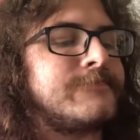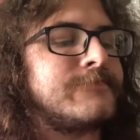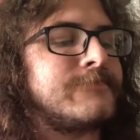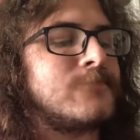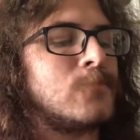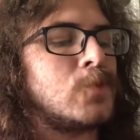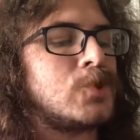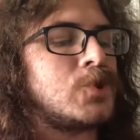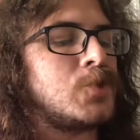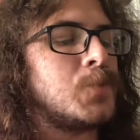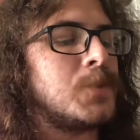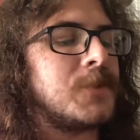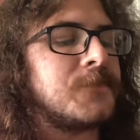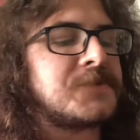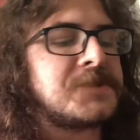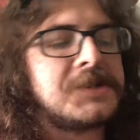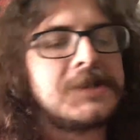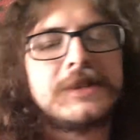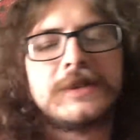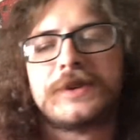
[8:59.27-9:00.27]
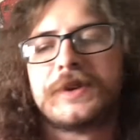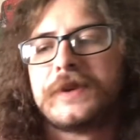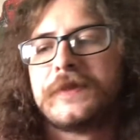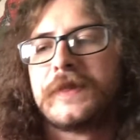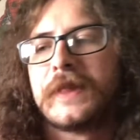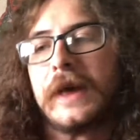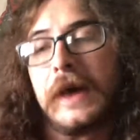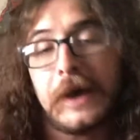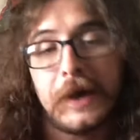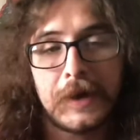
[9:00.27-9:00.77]
which you would have seen in
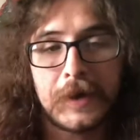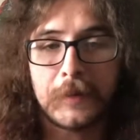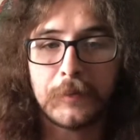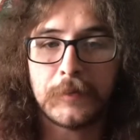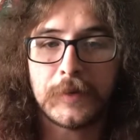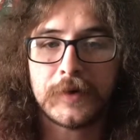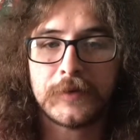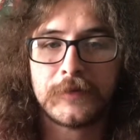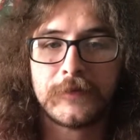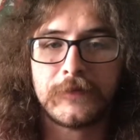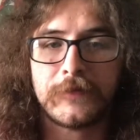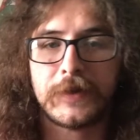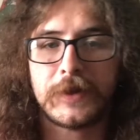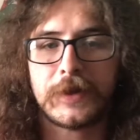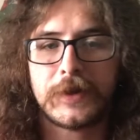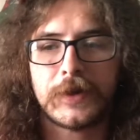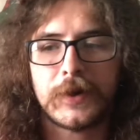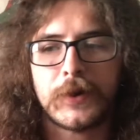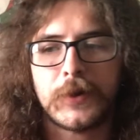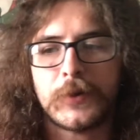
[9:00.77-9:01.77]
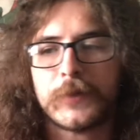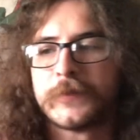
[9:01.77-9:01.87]
the M video.